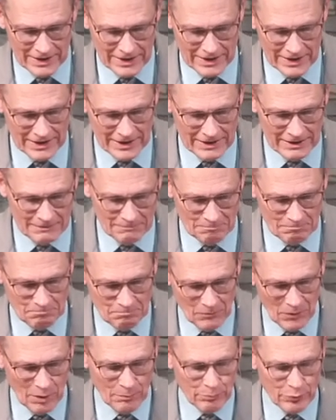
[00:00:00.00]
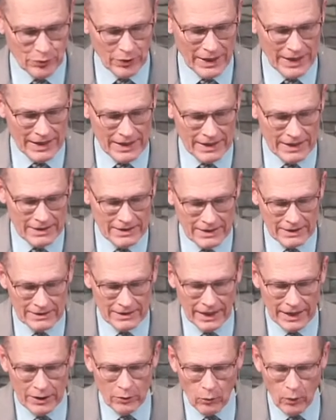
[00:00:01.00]
um, a prey. And
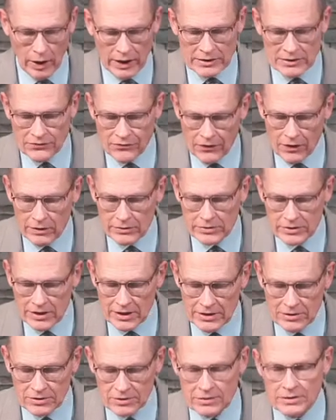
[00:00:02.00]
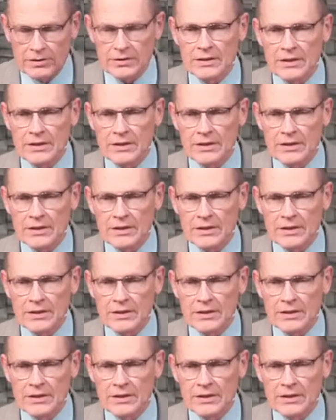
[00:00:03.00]
likewise, false teachers,